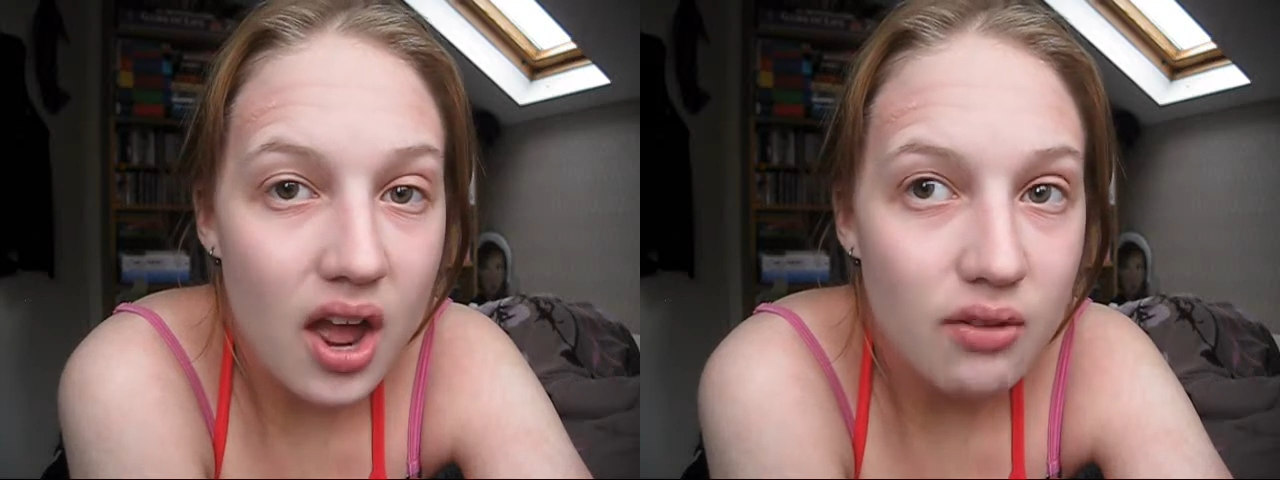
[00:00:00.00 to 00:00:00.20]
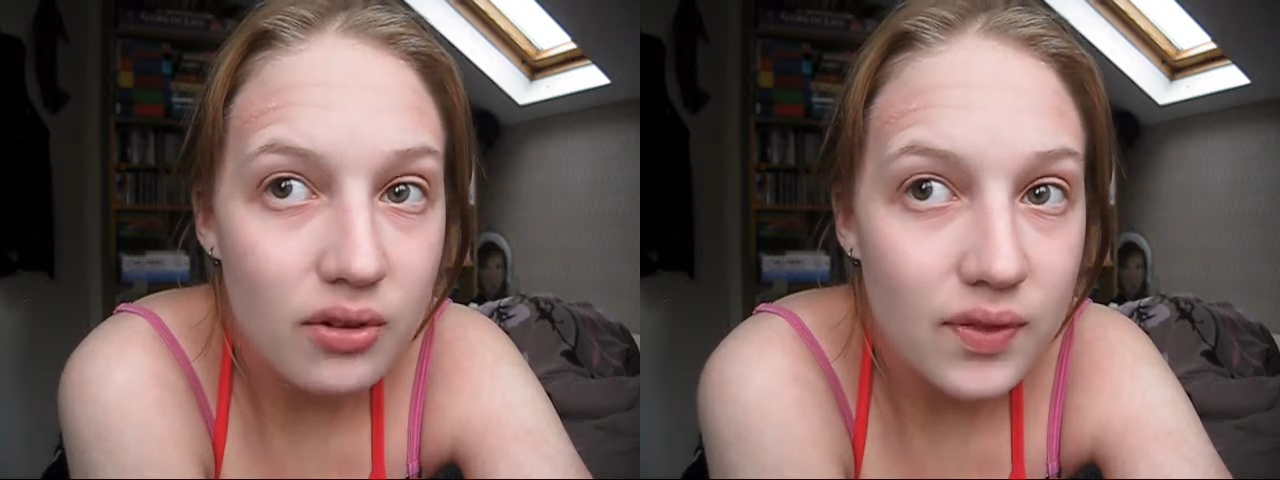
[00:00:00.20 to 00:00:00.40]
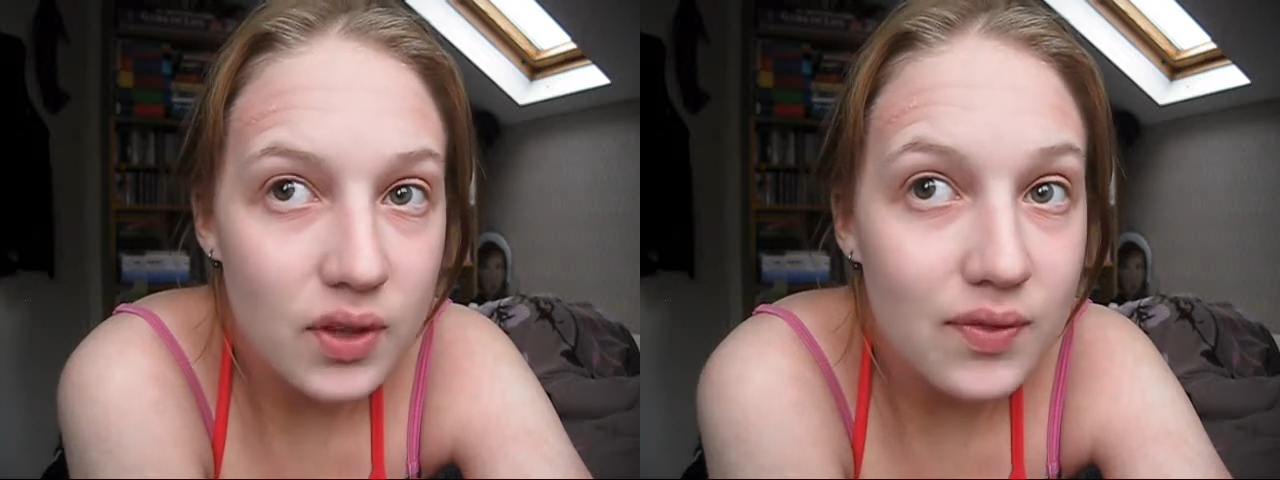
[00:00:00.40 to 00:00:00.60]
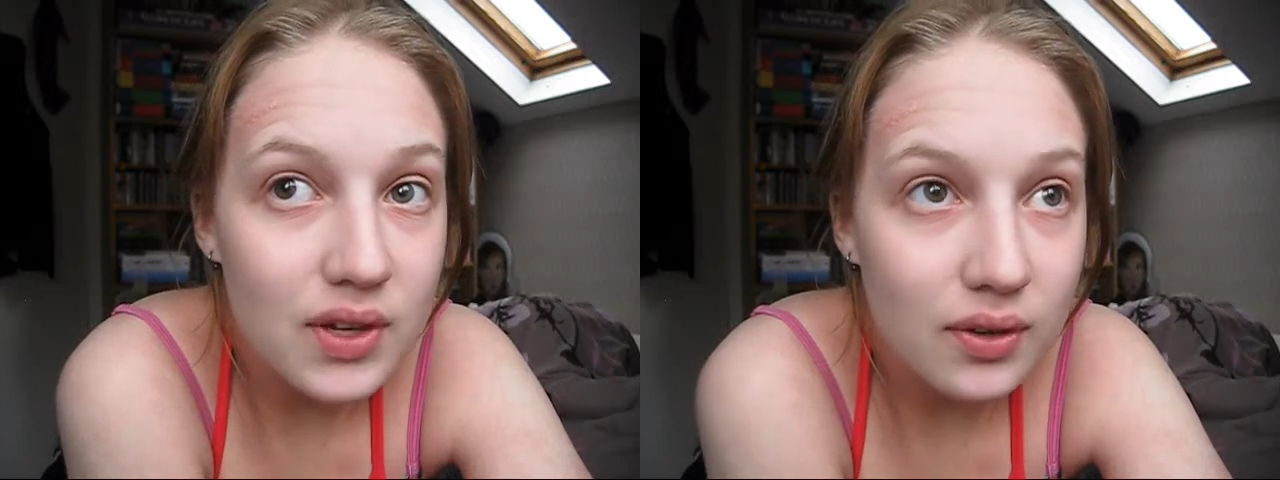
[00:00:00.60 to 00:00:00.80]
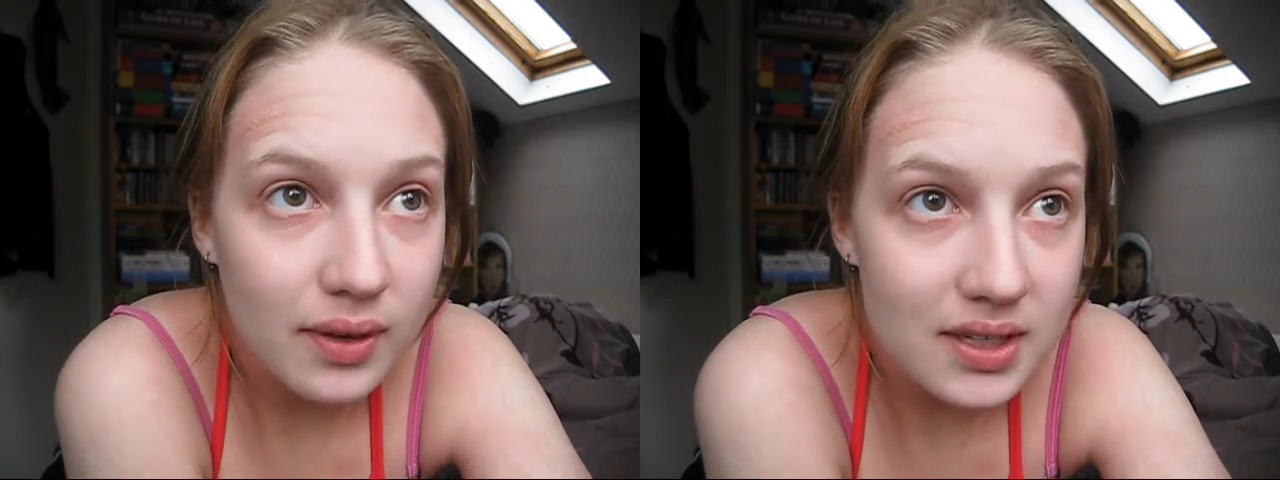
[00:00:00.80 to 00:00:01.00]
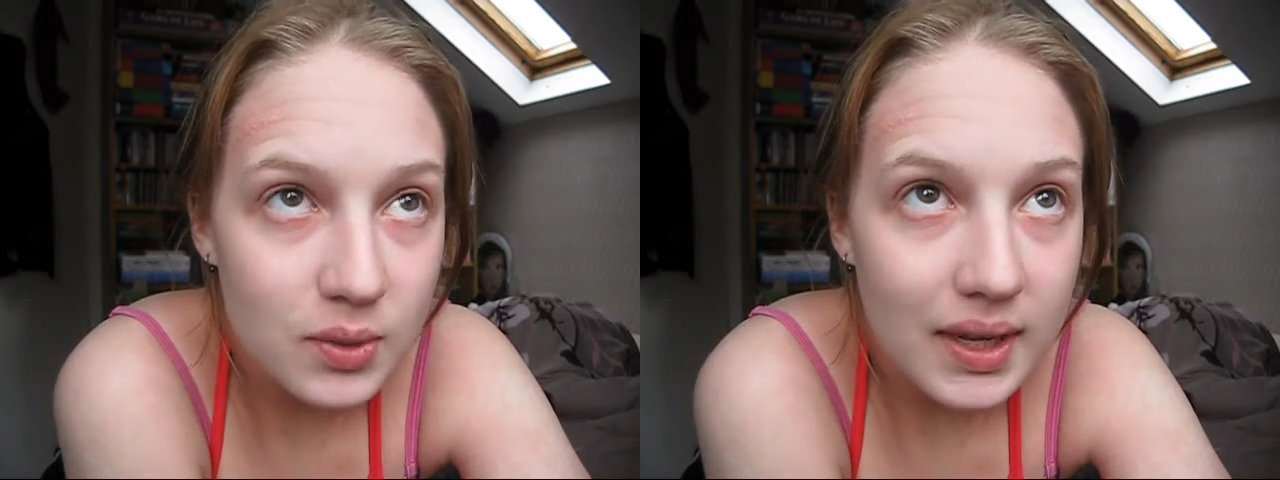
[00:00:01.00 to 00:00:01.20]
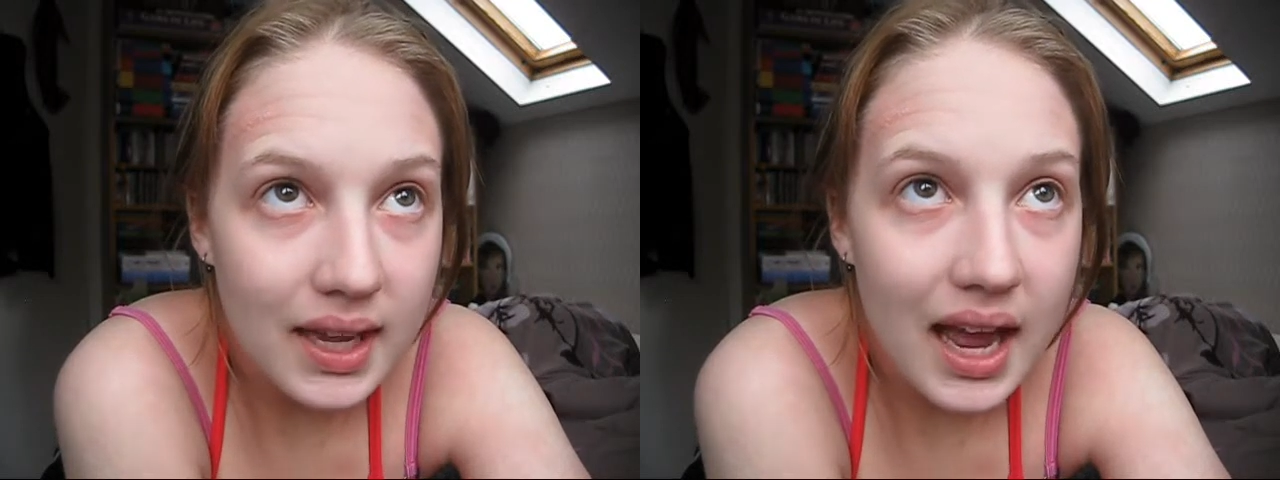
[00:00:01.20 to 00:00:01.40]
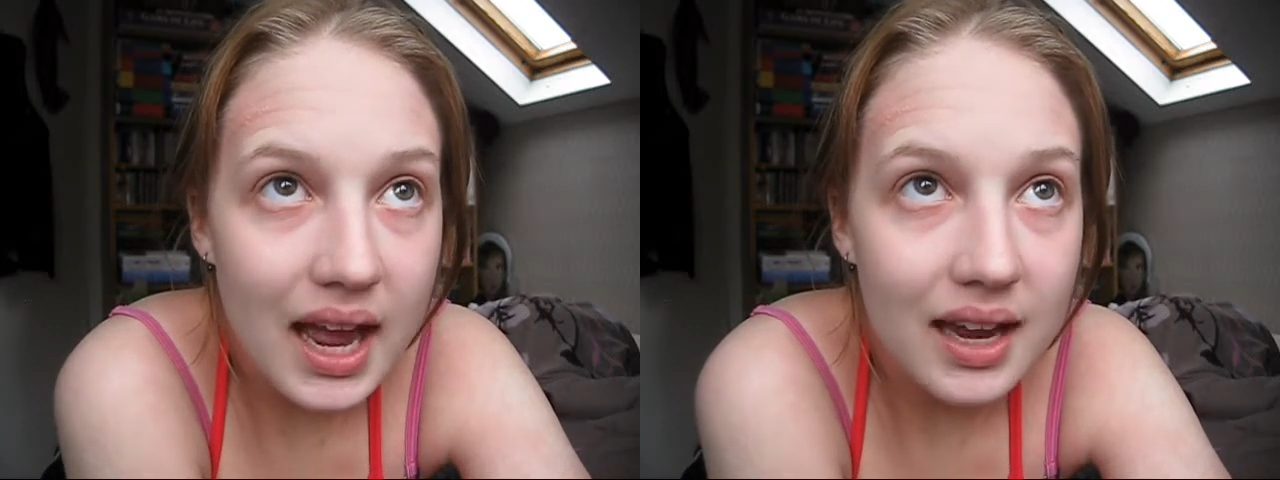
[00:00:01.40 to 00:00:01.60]
a review video last
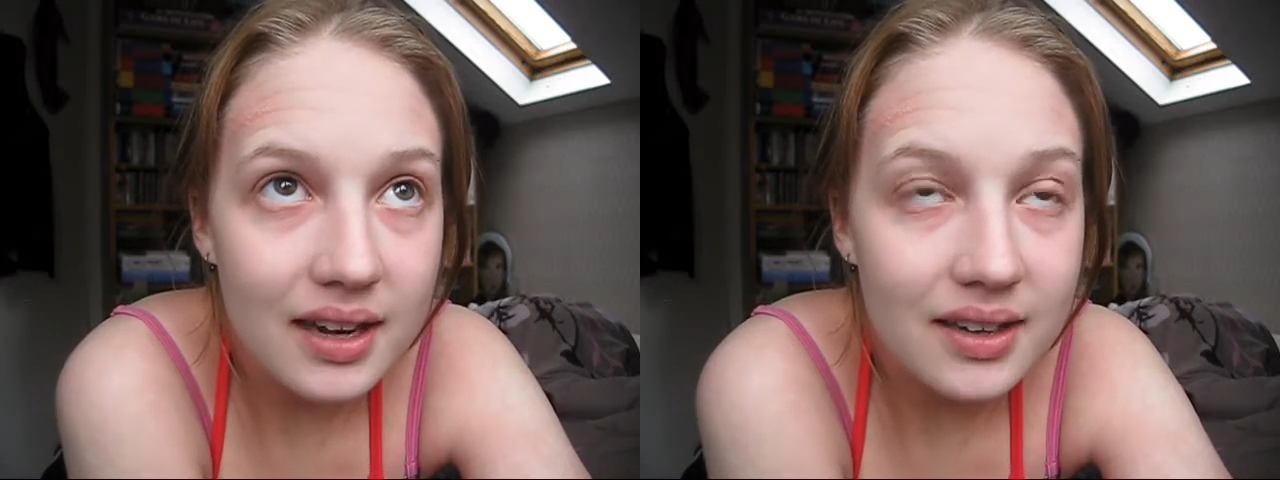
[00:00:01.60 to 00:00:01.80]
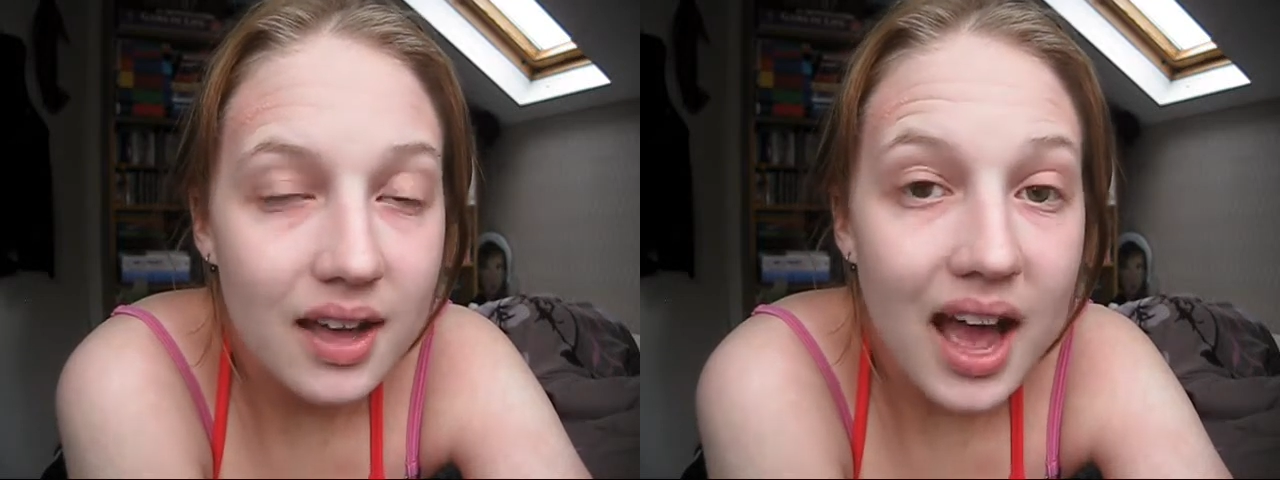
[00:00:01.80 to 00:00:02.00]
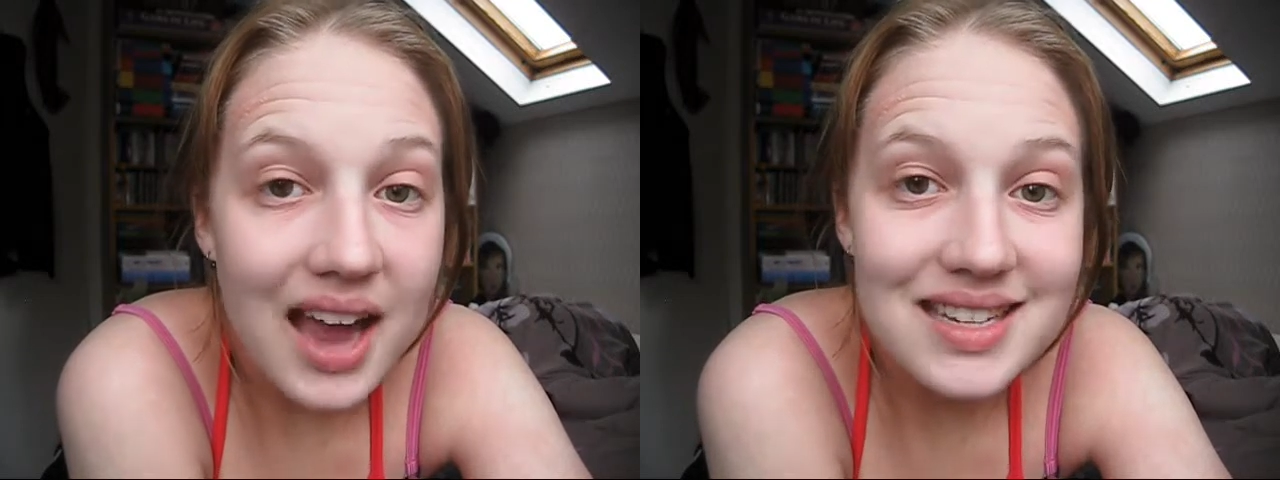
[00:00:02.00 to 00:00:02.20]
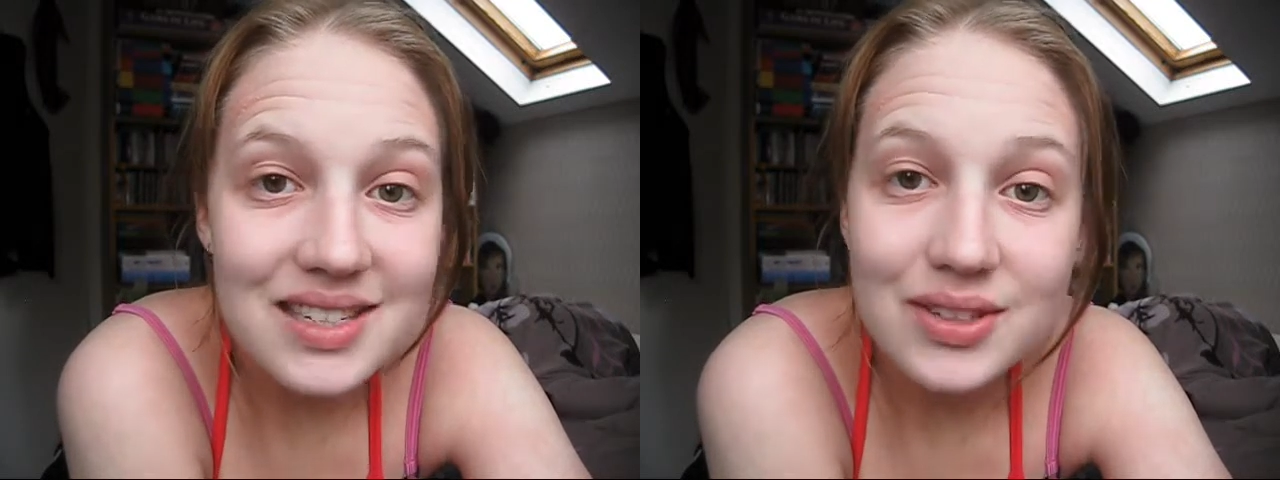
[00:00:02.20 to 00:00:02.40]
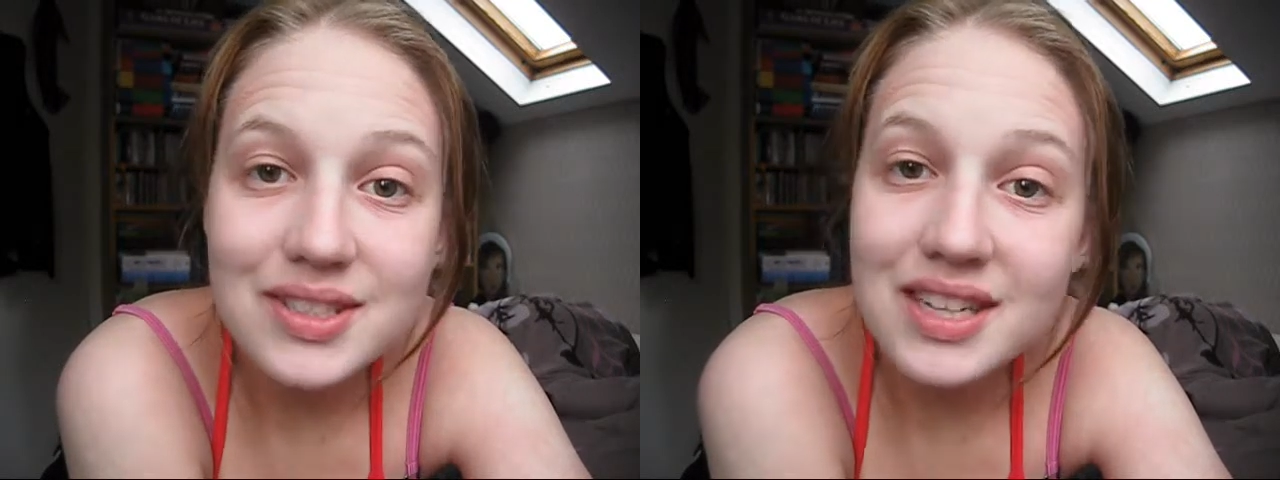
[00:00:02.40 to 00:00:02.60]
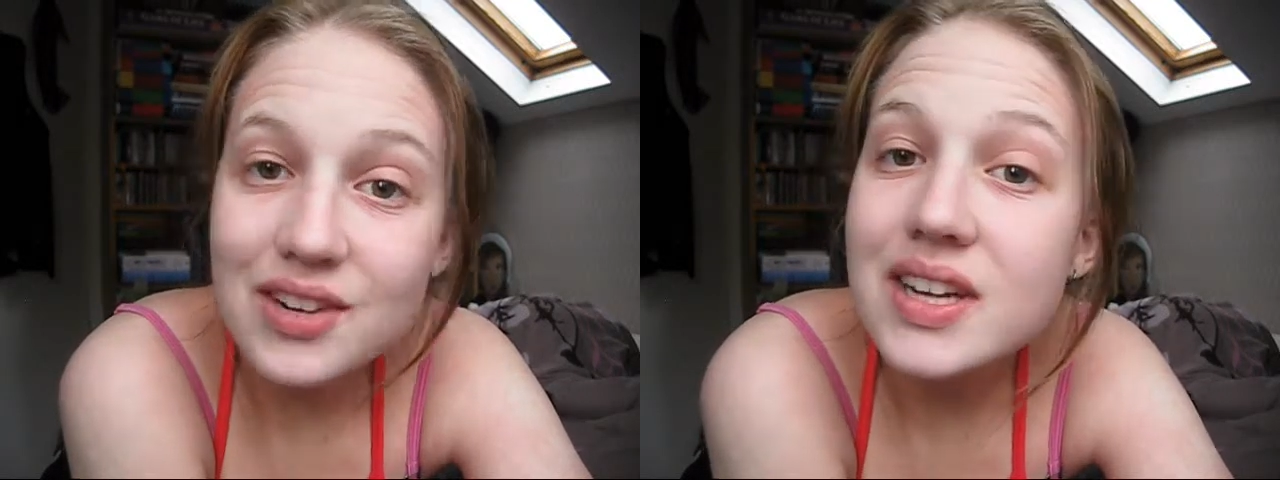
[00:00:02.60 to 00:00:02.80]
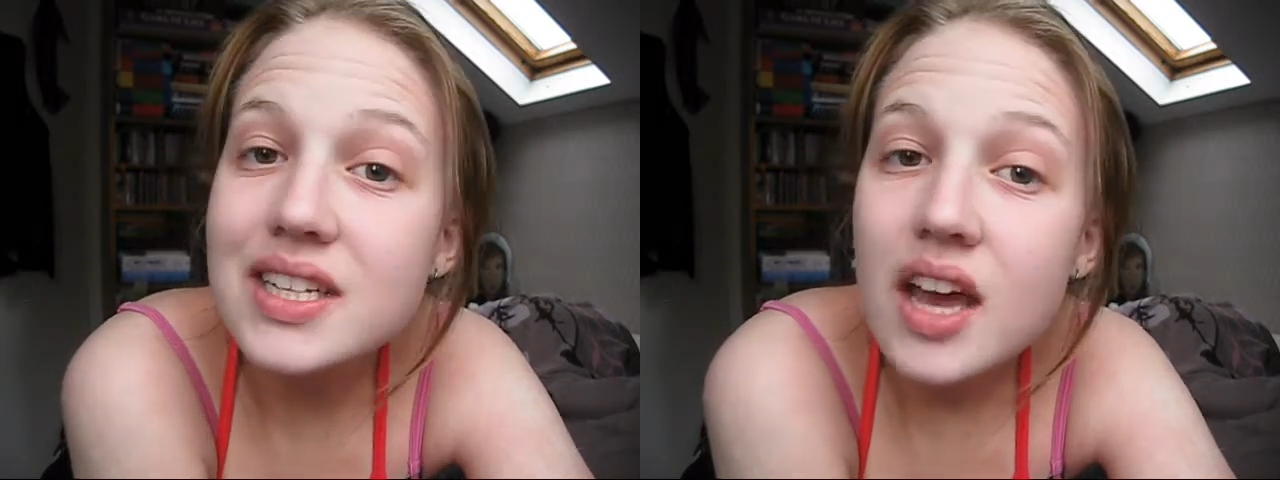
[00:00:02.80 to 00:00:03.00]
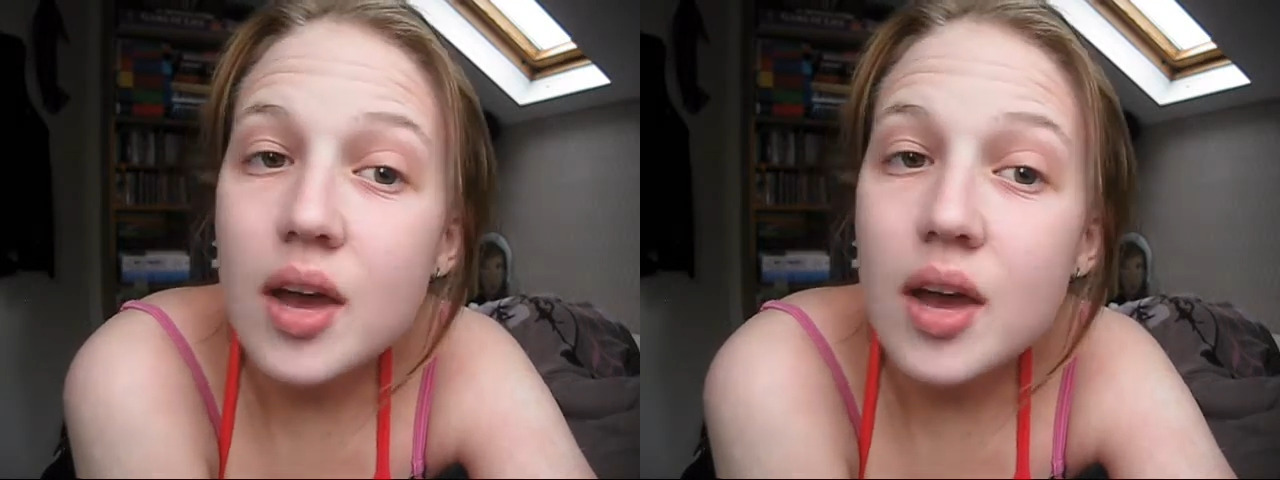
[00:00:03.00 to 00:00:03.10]
week and I did consider it